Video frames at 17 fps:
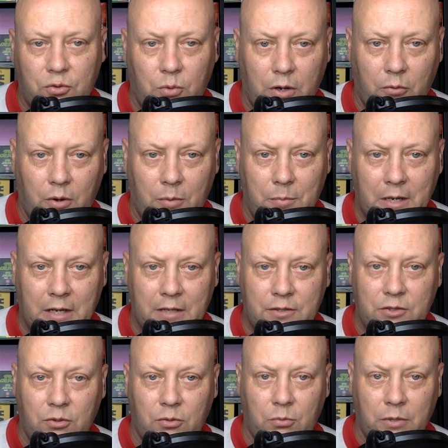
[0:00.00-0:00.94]
21 minutes,
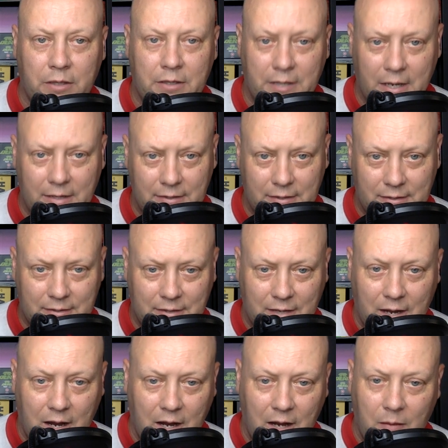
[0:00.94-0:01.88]
so it really takes its
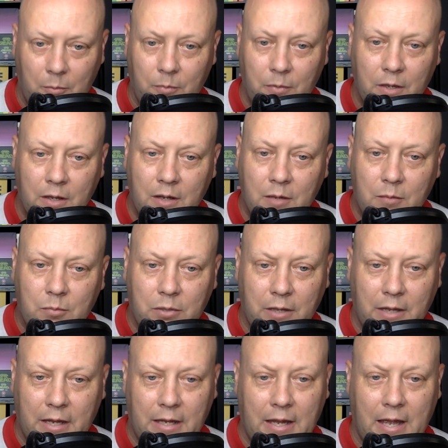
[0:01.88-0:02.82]
time
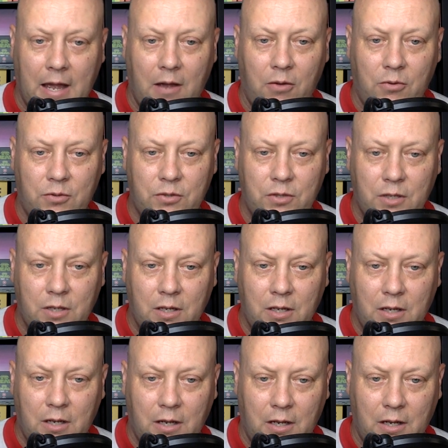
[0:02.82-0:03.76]
playing out.
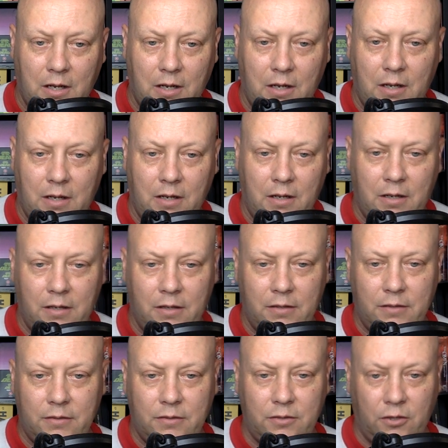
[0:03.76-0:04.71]

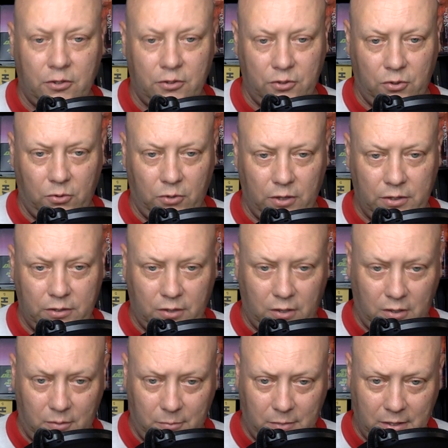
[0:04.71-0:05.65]
Stars Yuri
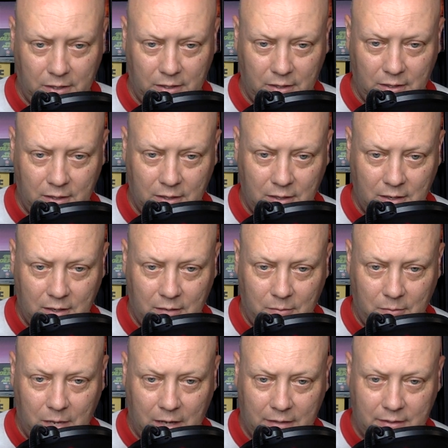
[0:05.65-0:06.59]
Solomon,
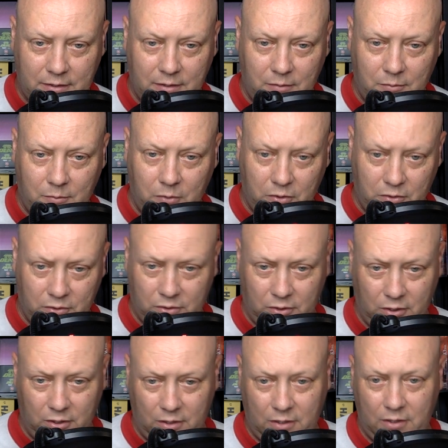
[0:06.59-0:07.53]
Maxim
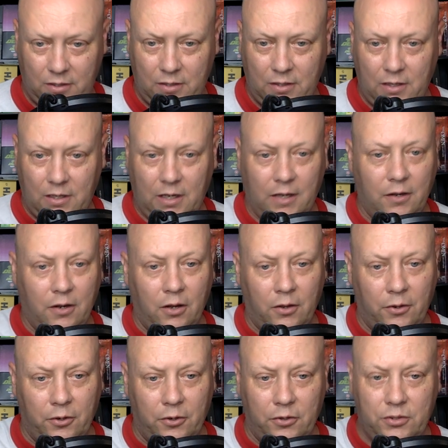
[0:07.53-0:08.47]
Munzuk, and
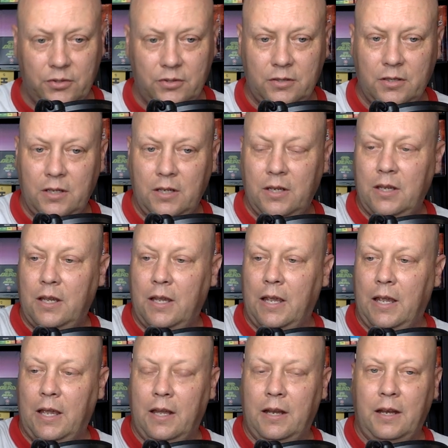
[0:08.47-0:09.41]
others.
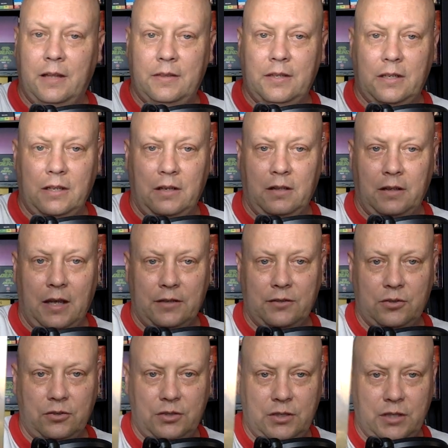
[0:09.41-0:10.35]
And I think a
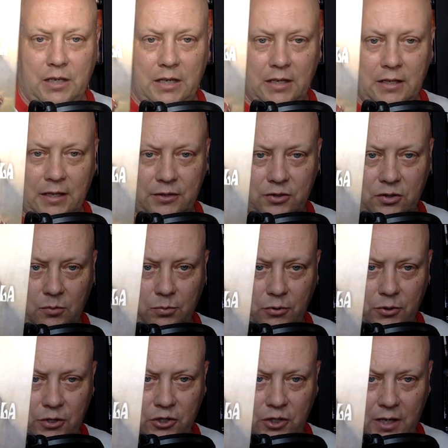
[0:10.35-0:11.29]
lesser seen, lesser
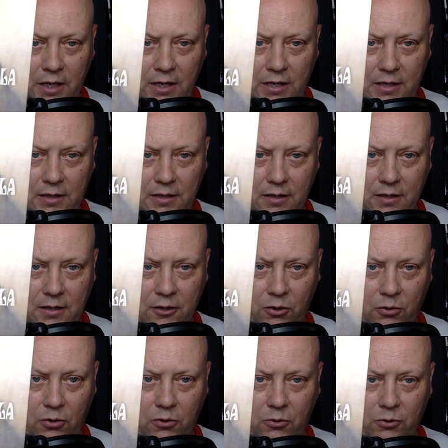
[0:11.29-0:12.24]
appreciated
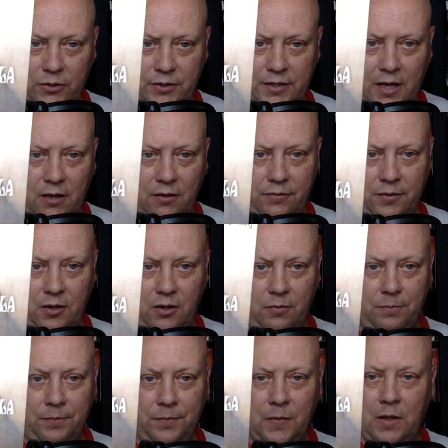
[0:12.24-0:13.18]
Akira Kurosawa
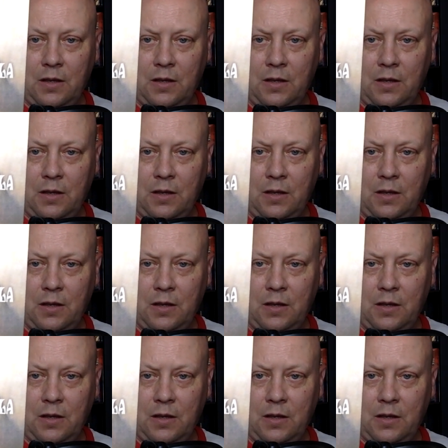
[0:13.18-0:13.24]
film.